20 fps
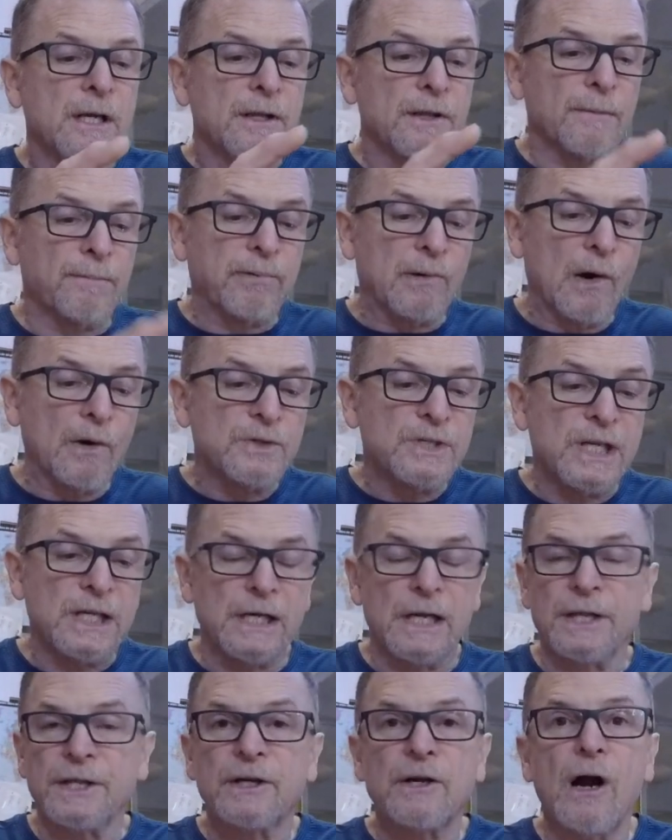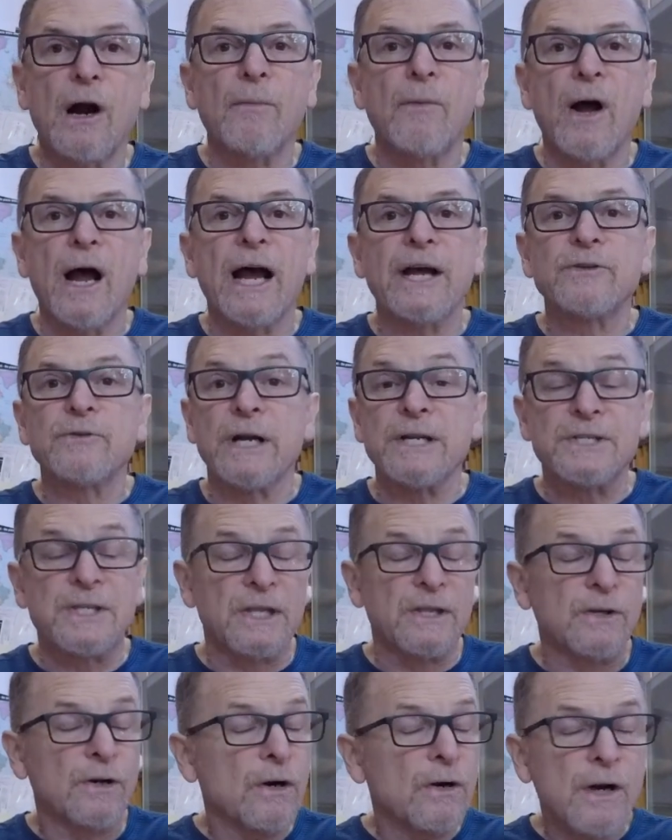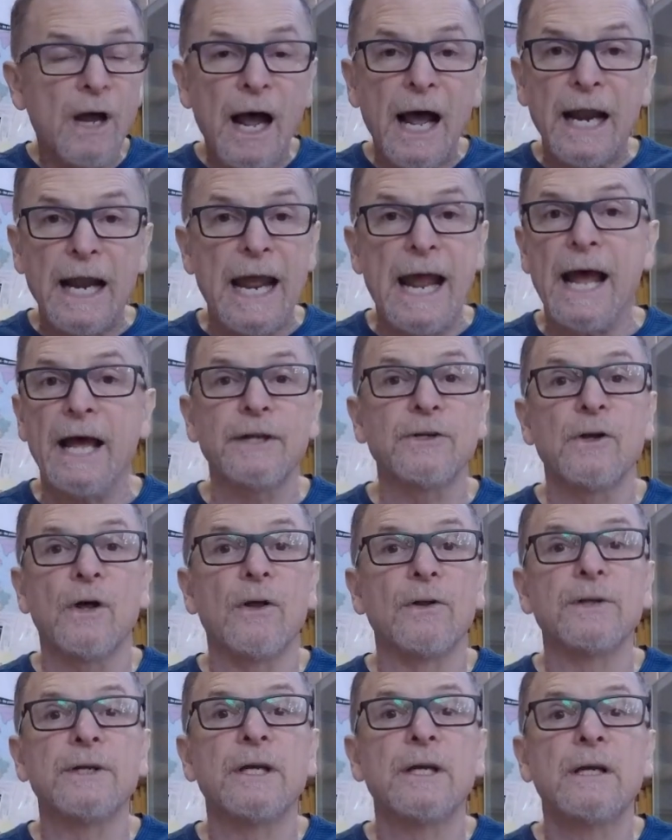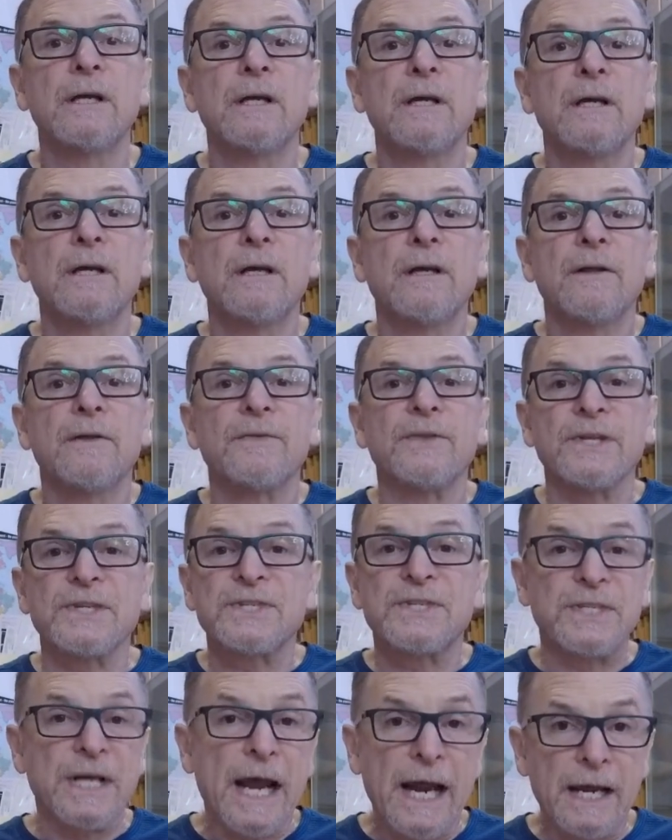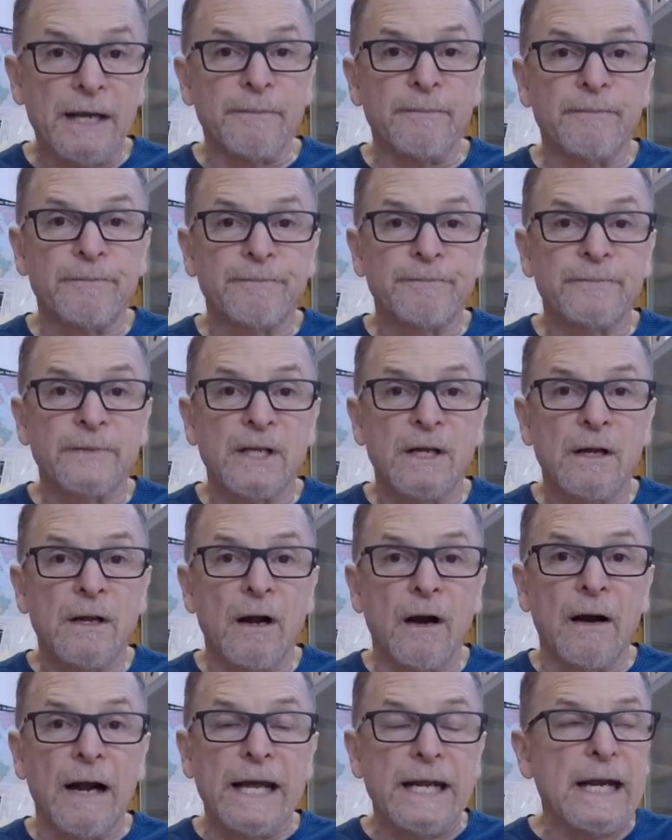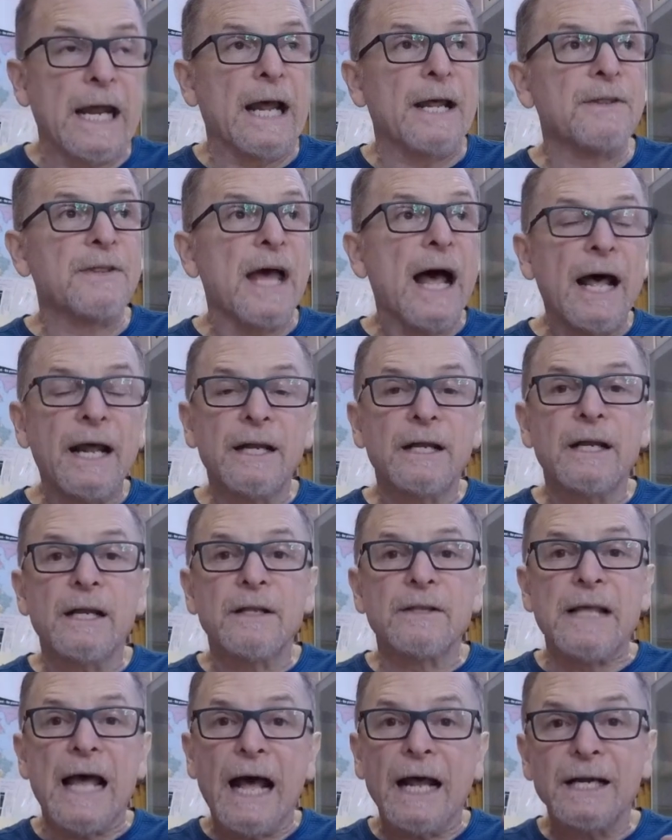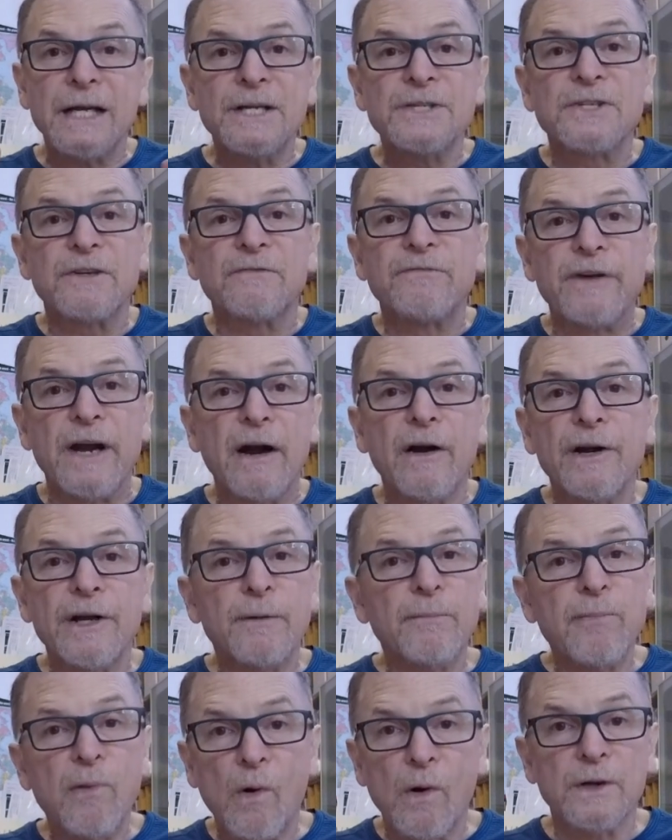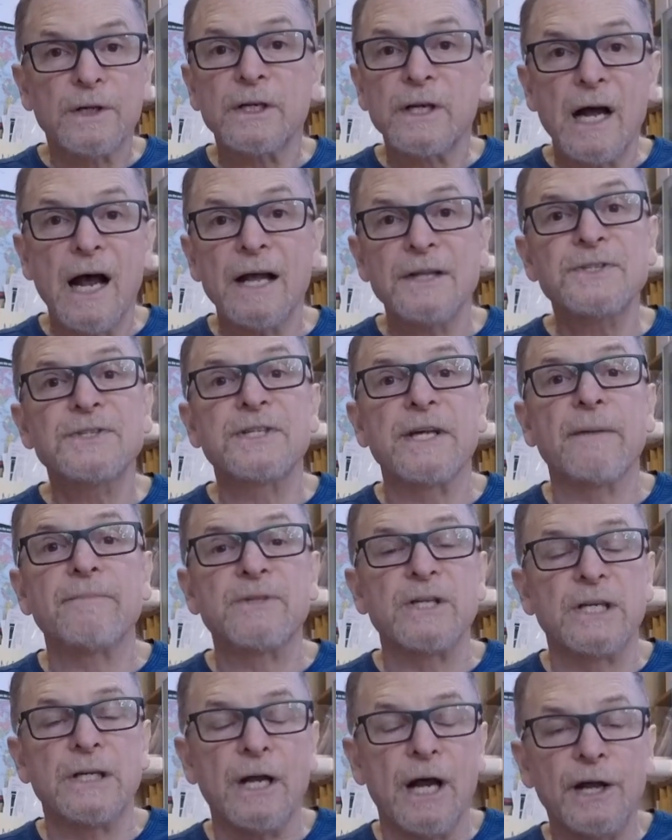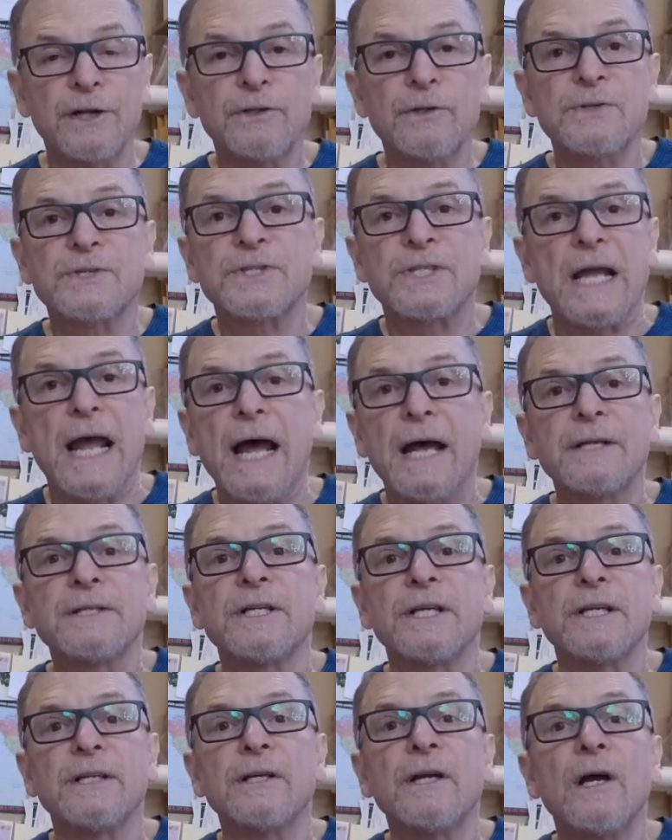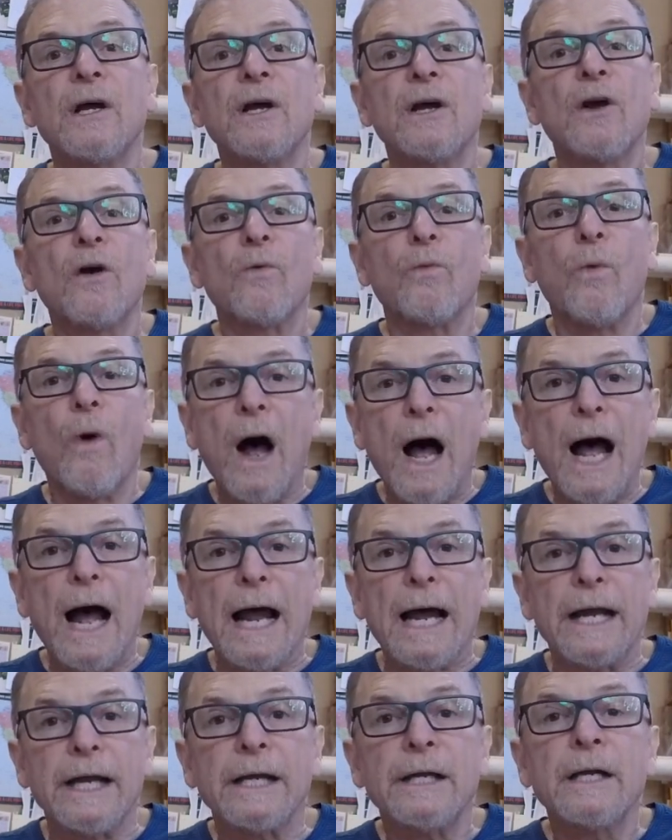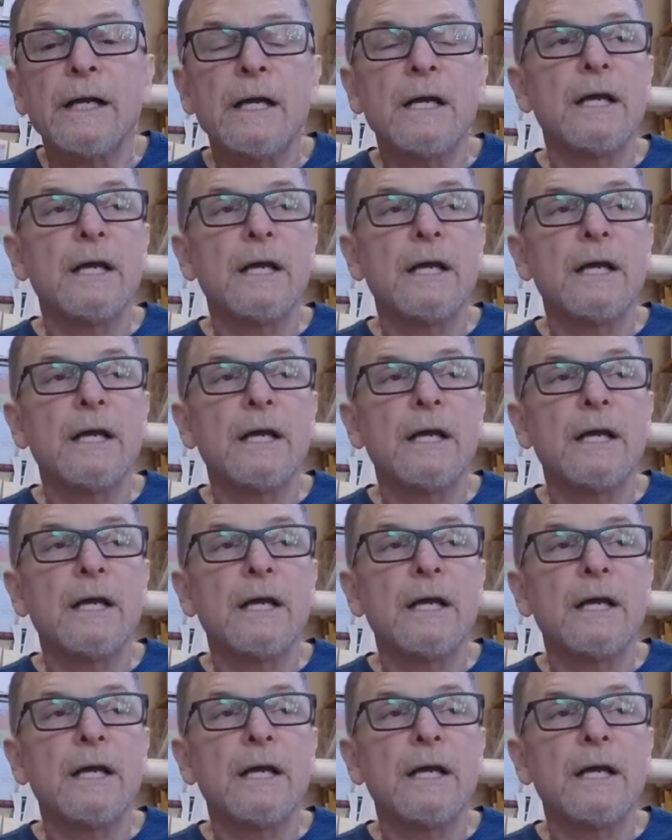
the protein, and the carbohydrates, they're not handled the same. All right, and that that is a very important concept in understanding why